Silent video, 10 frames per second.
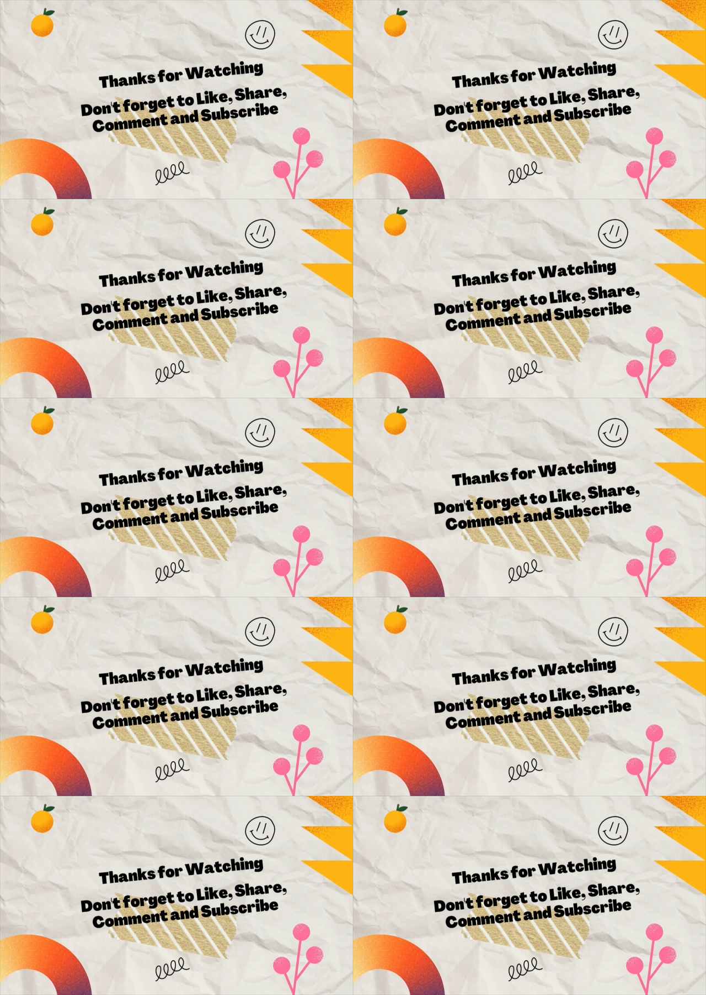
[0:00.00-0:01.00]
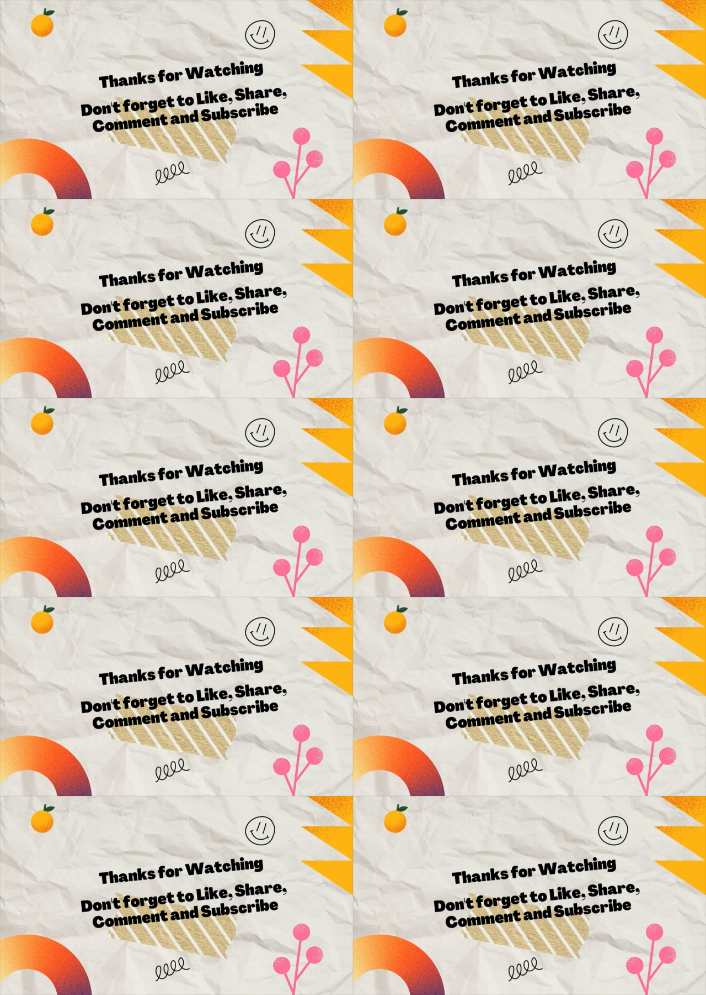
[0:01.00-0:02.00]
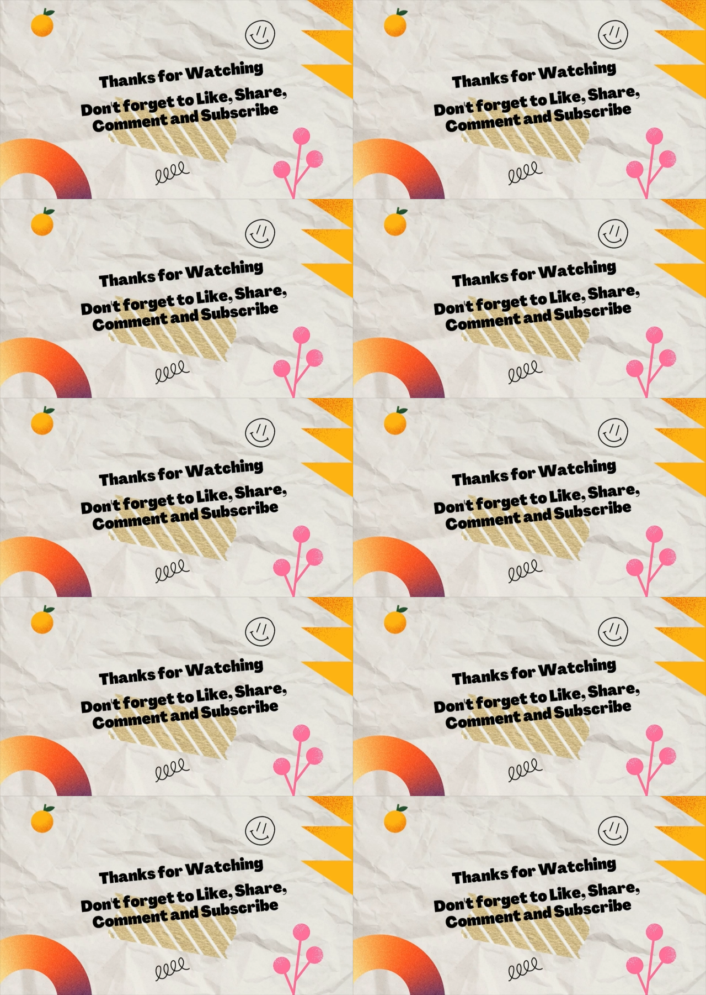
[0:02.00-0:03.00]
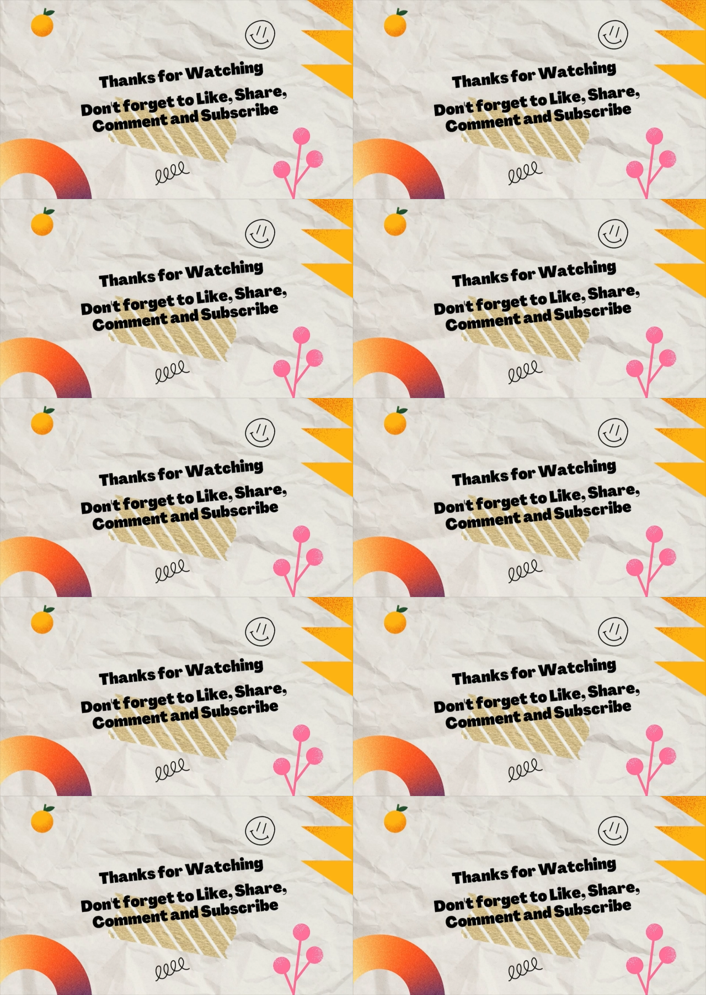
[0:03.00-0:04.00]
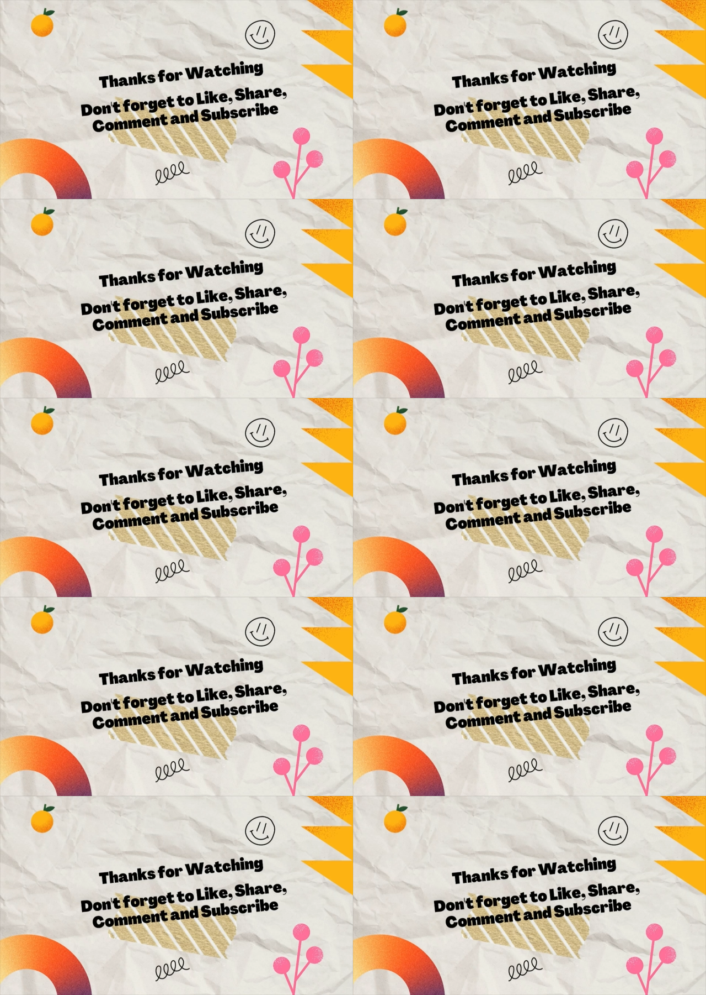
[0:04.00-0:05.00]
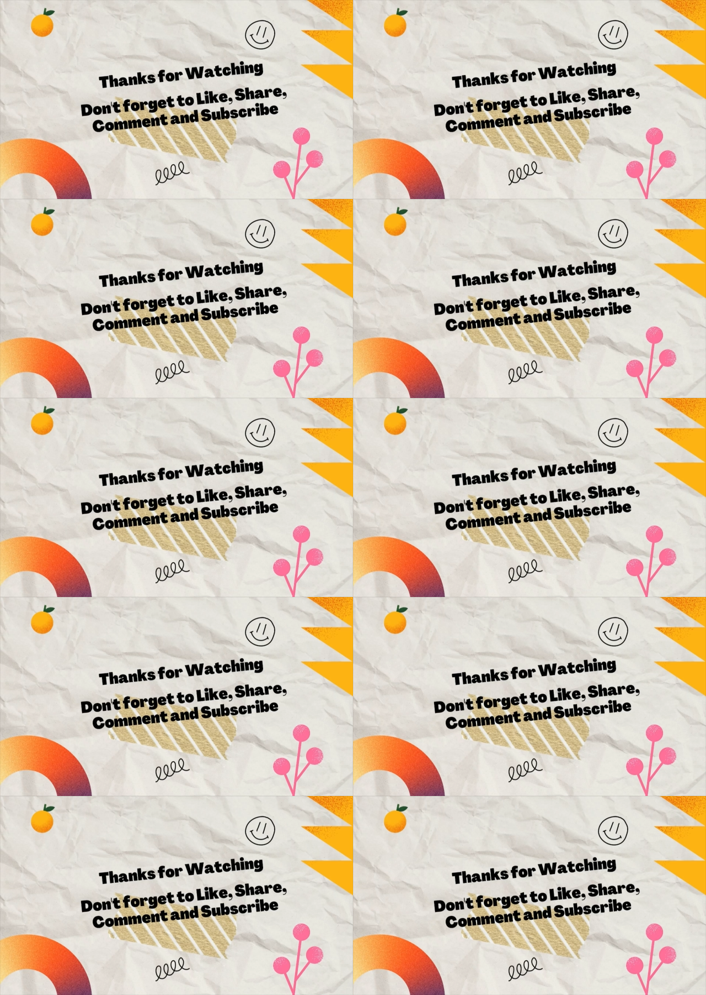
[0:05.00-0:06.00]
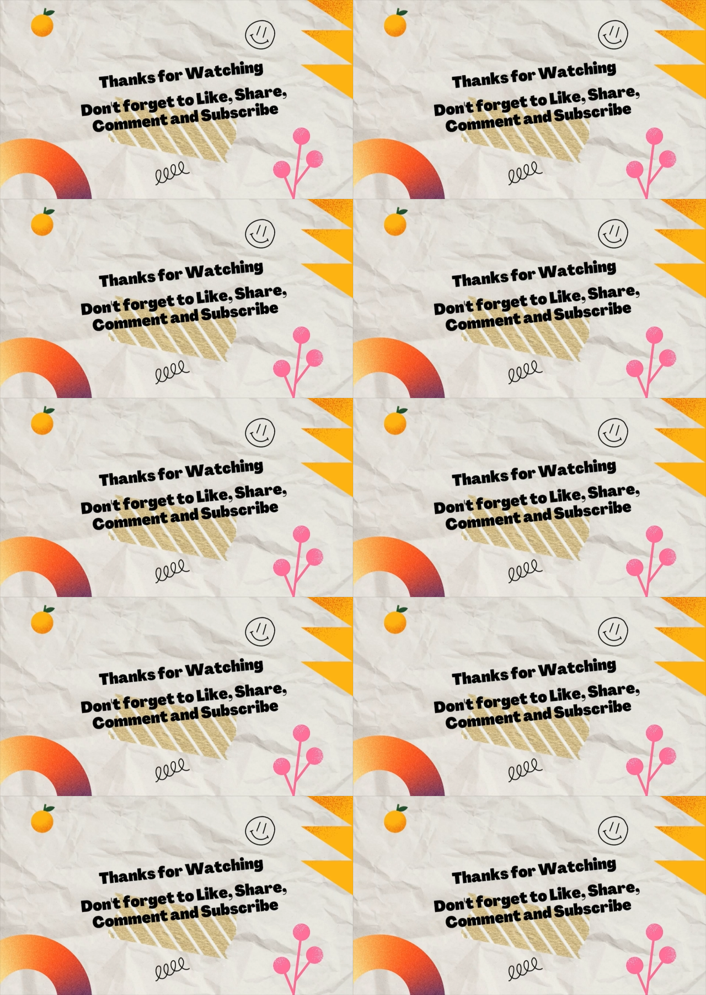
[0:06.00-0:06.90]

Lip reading: [unreadable: no face in view]